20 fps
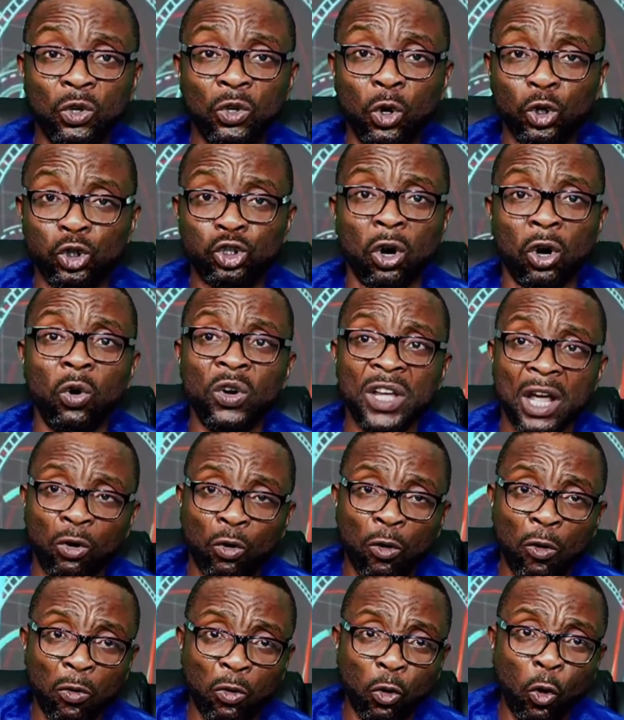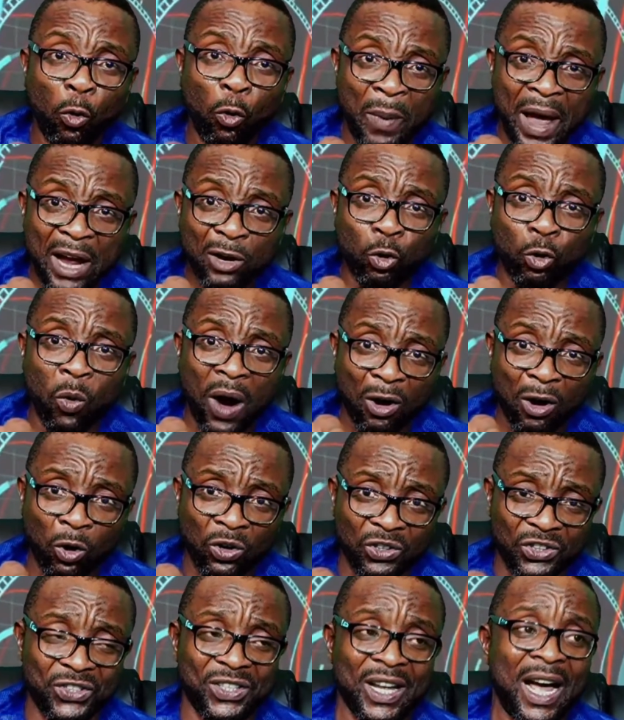to o ye ko ko be ko wa
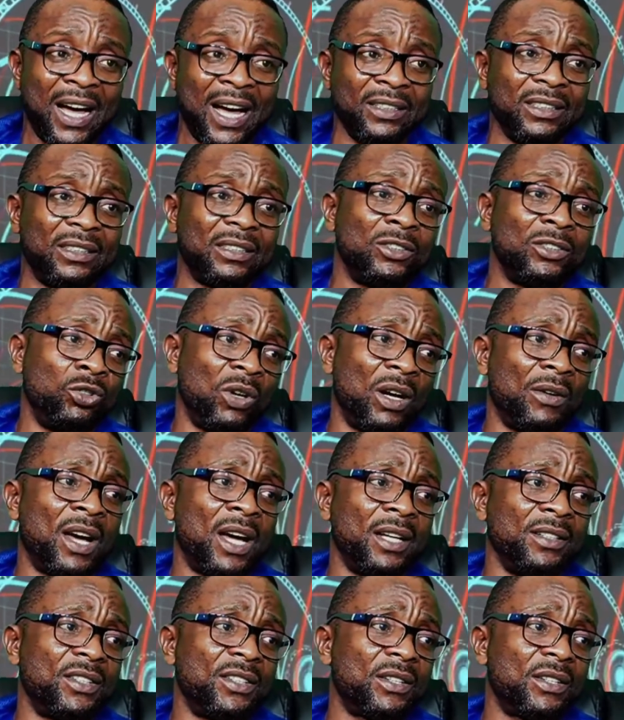concerned. You are right.